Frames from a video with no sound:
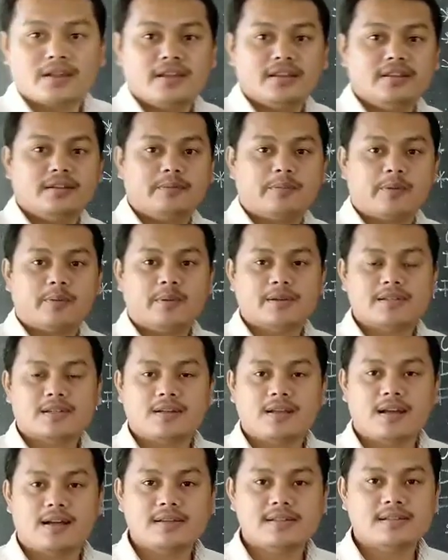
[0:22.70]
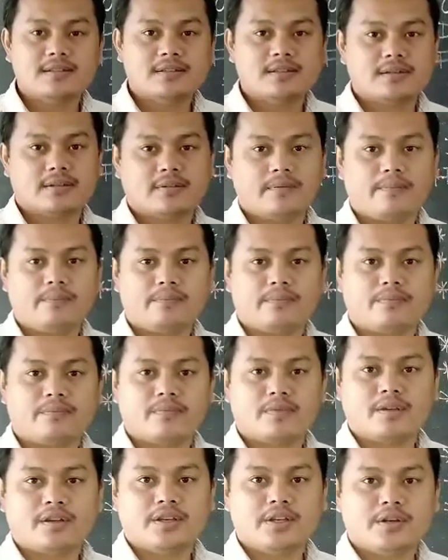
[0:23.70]
In the previous class,
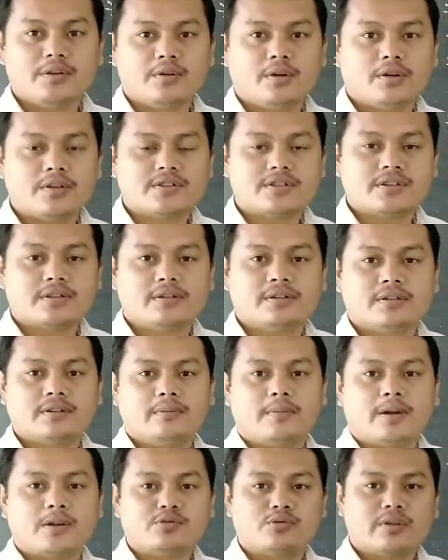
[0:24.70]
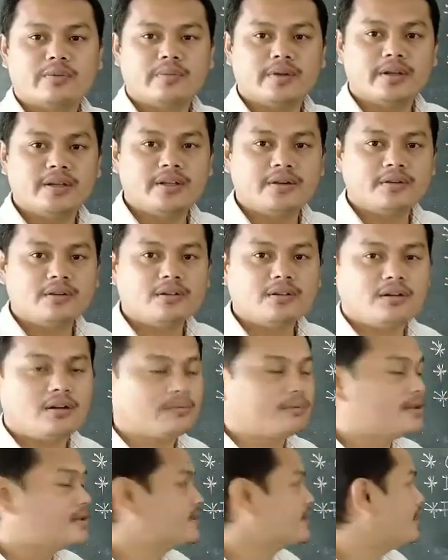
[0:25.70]
you got part 1 video
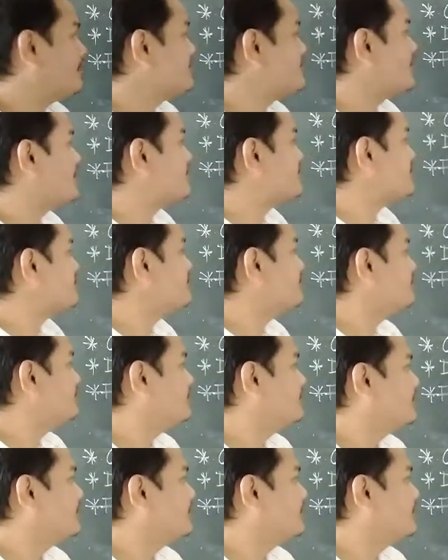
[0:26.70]
of the same chapter